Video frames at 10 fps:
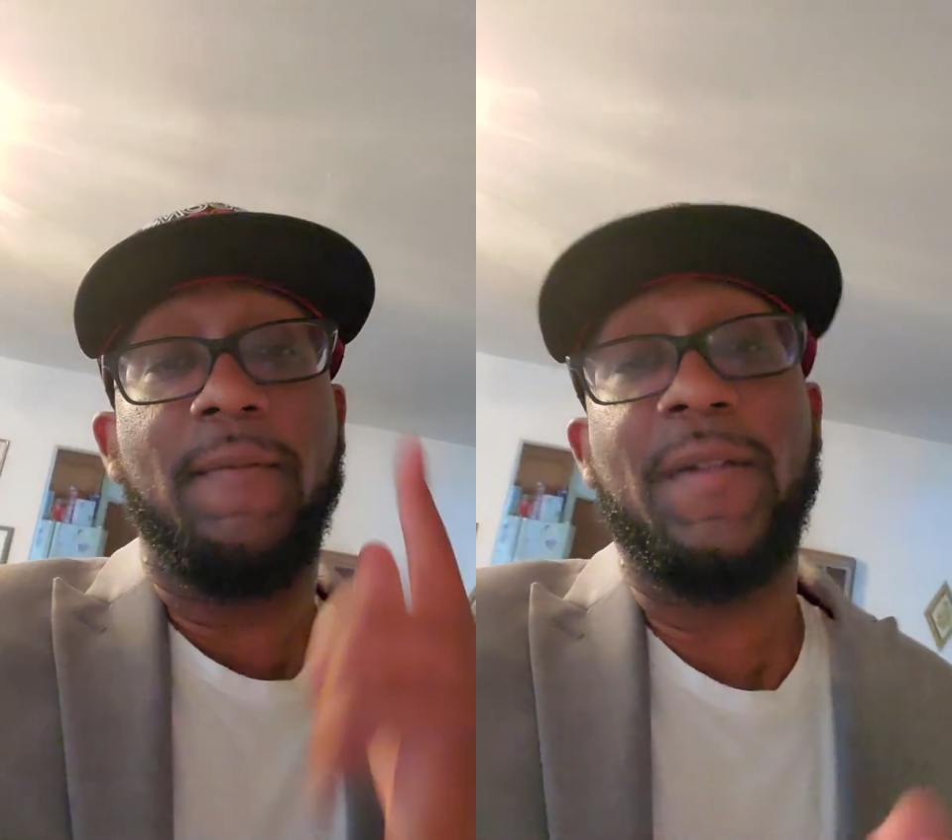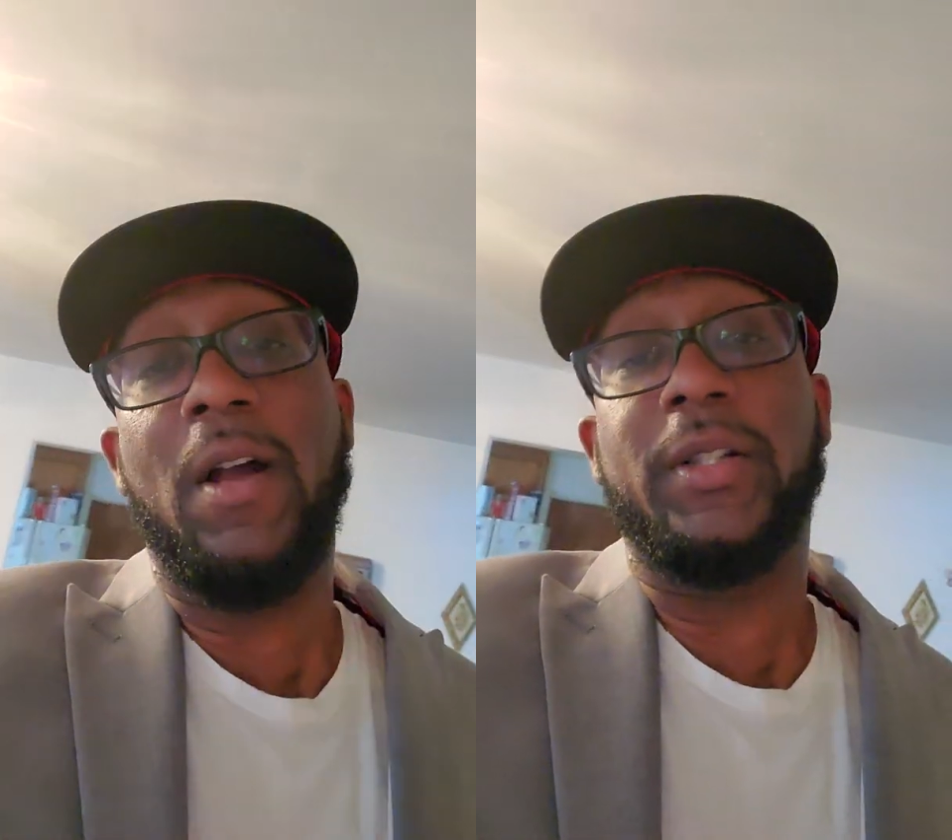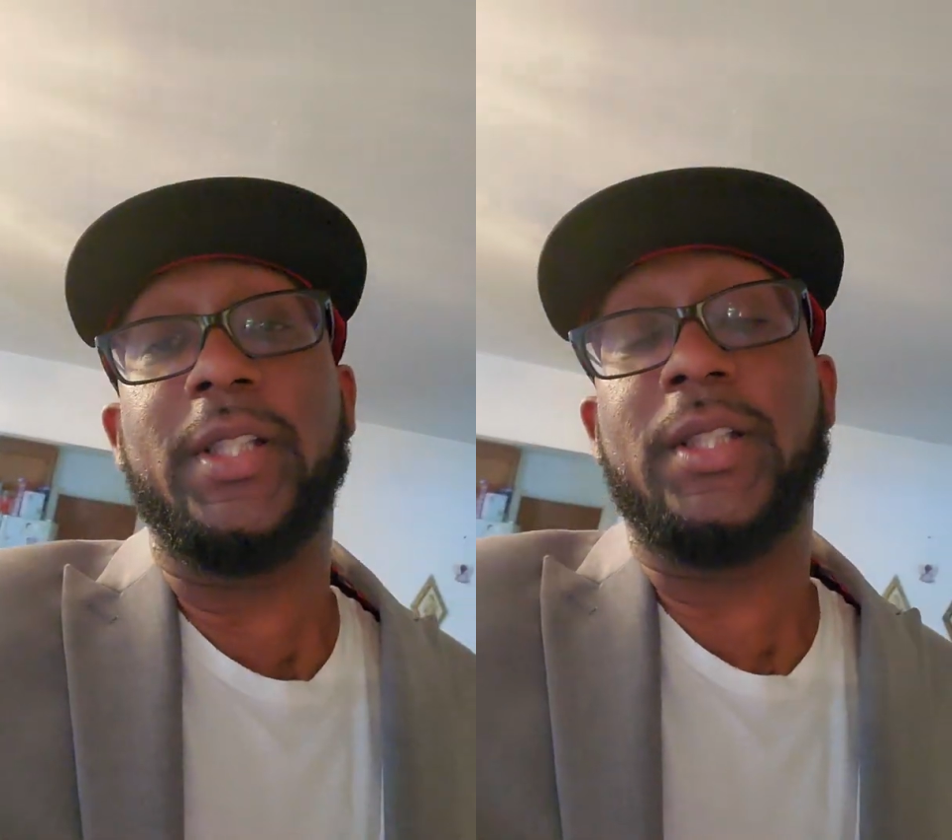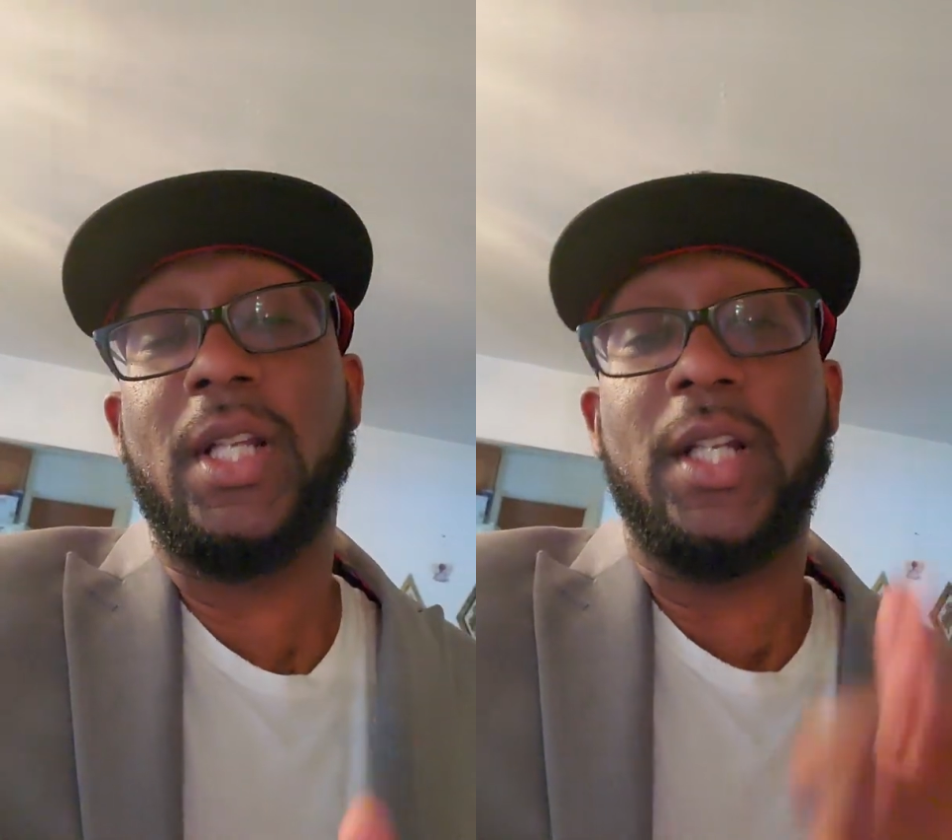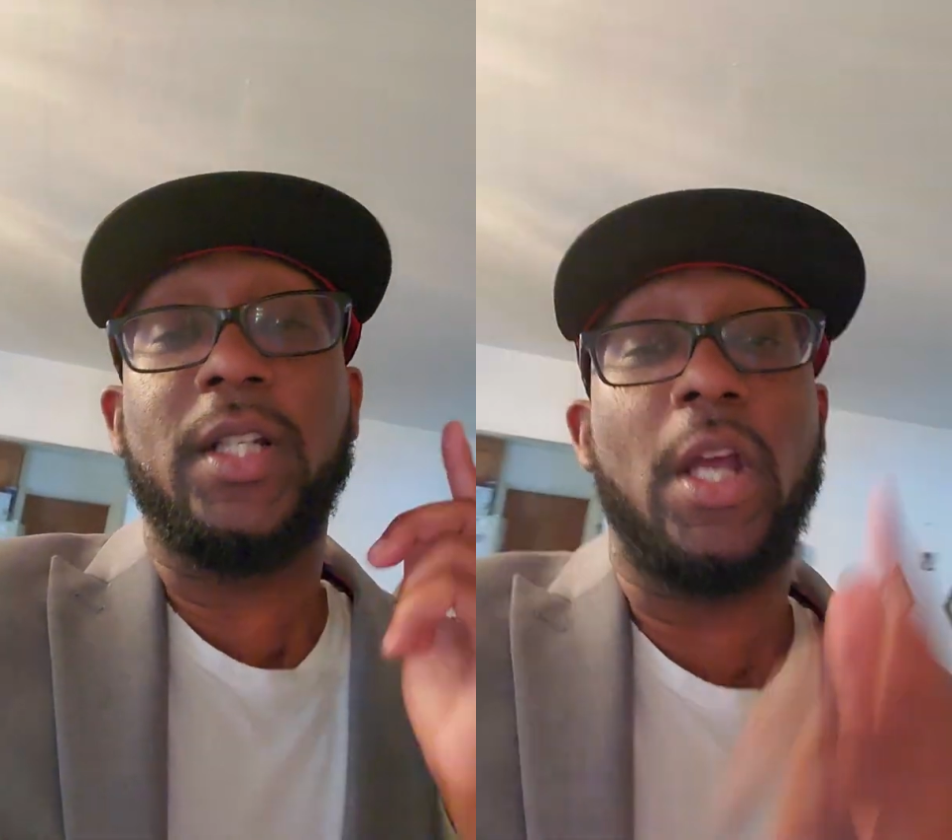Falcon,
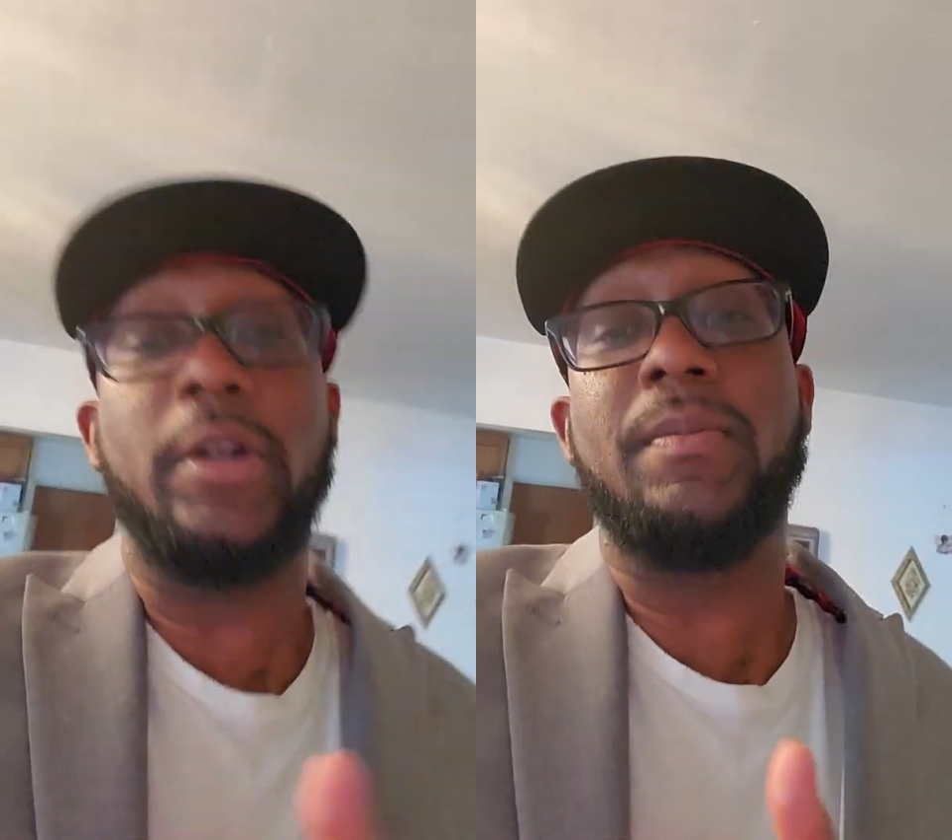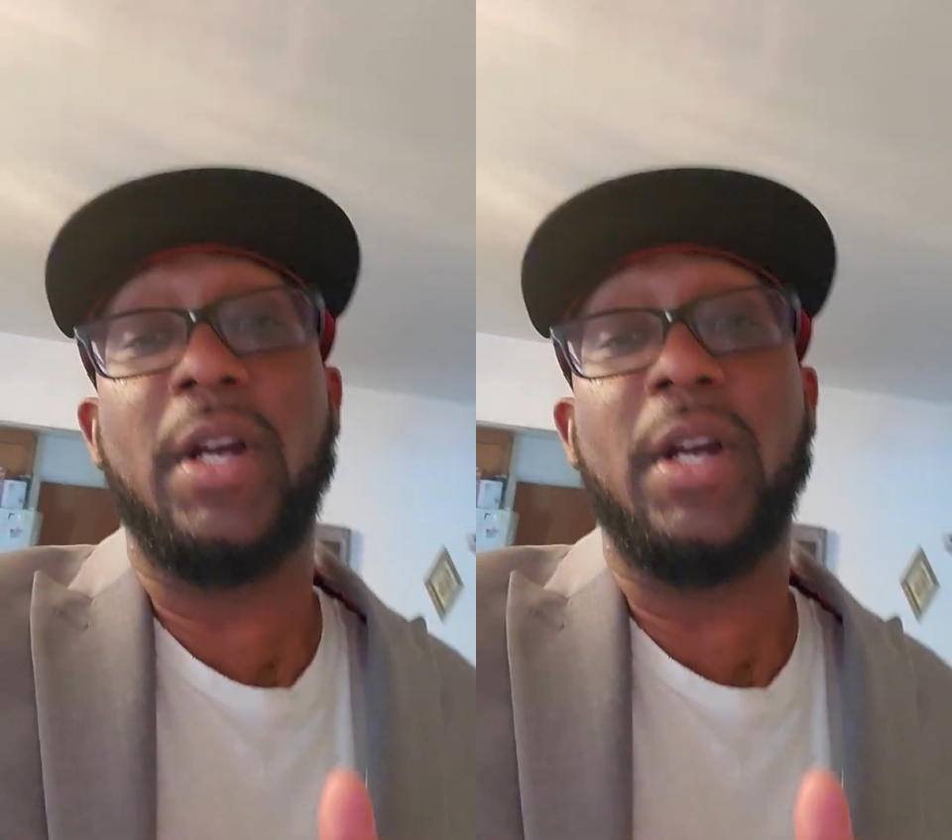Dirty